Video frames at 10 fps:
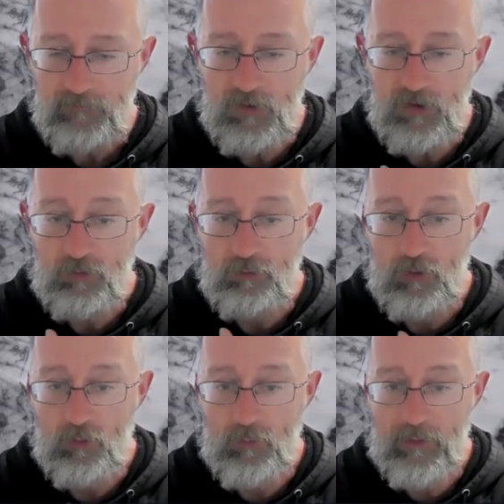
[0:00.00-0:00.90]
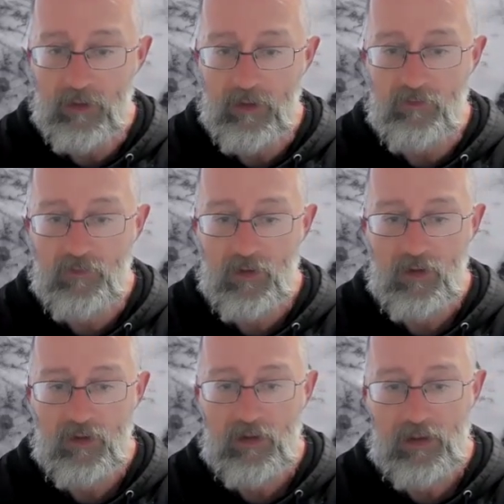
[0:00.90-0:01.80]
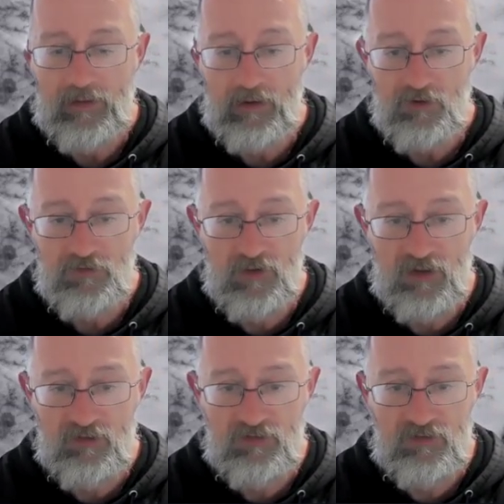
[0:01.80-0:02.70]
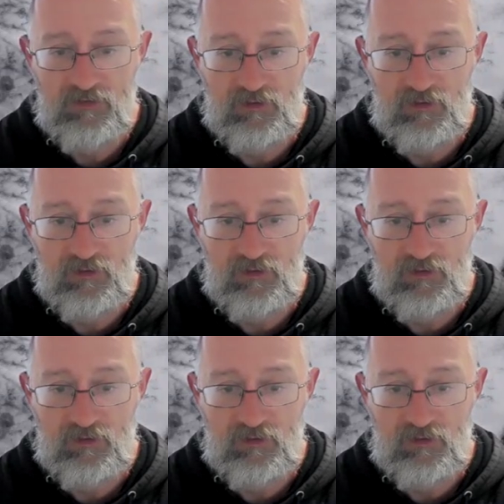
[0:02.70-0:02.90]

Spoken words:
You could do it with calisthenics,